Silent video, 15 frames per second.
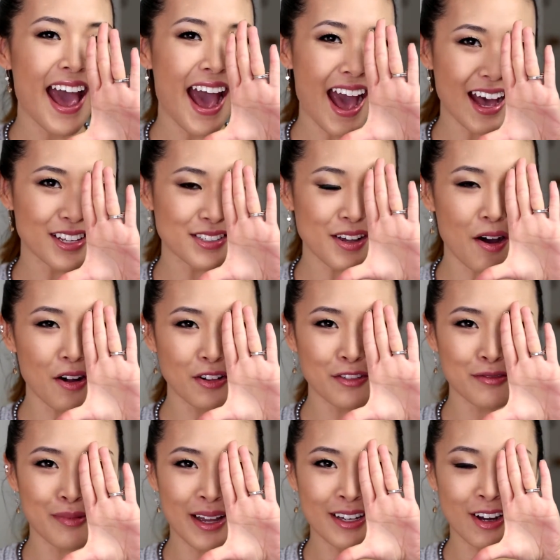has all
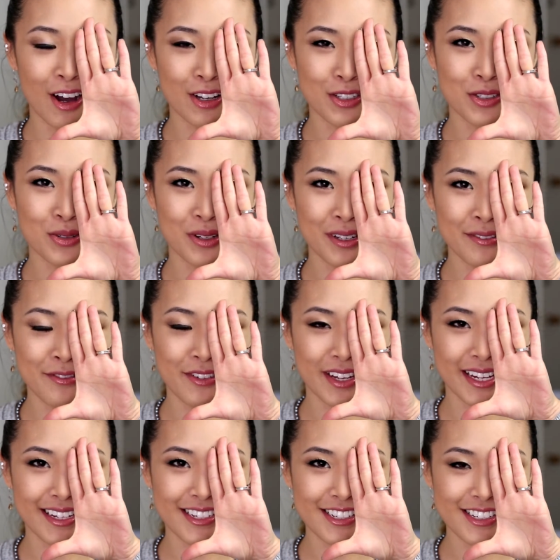of my contouring
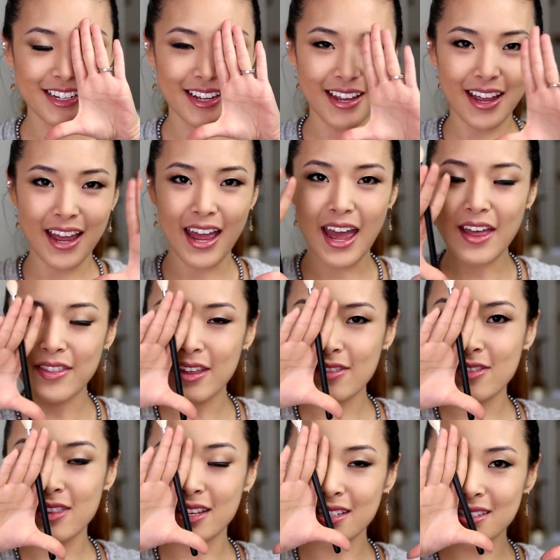finished, and
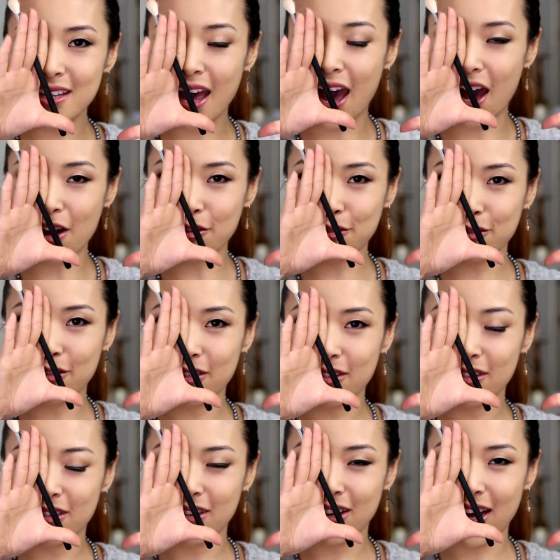then this half
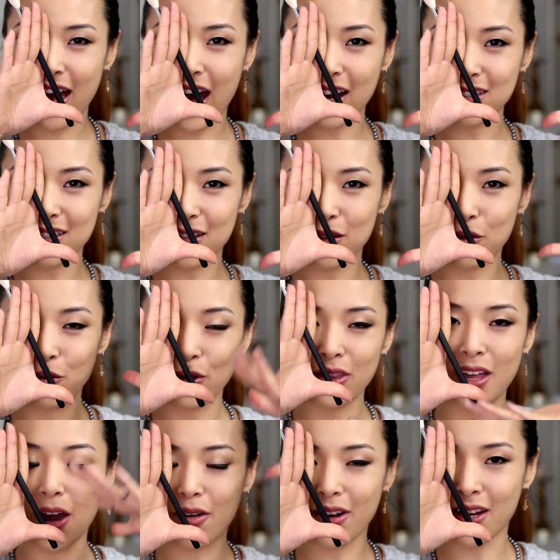has it
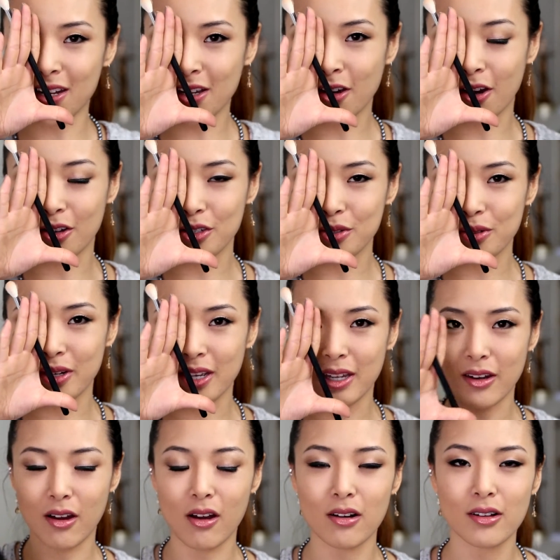without any contouring
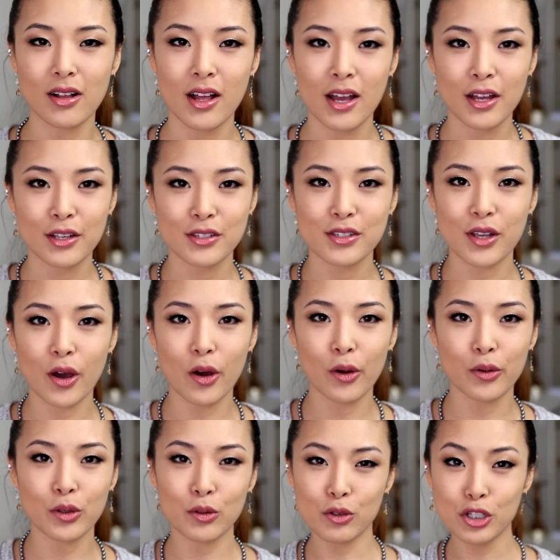at all.
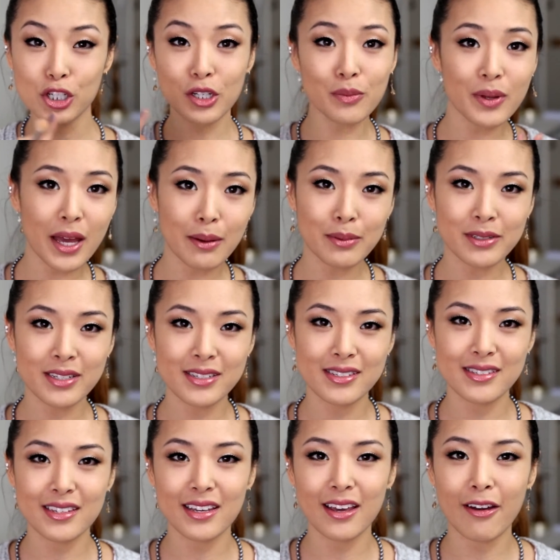So you should be able to
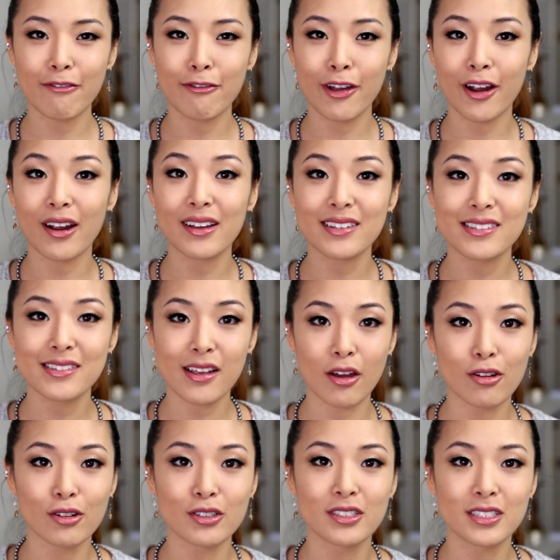see a very
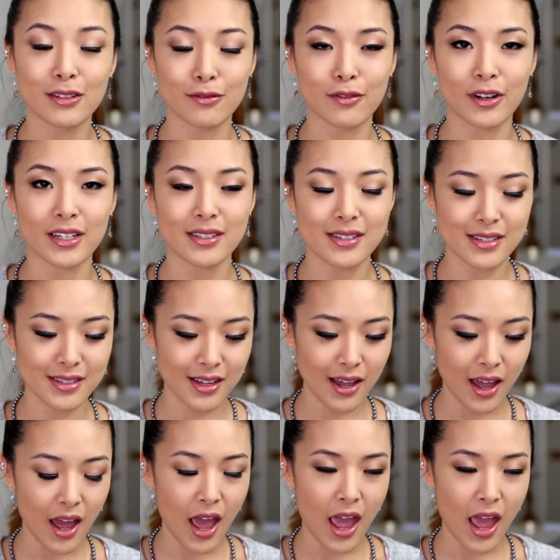subtle difference.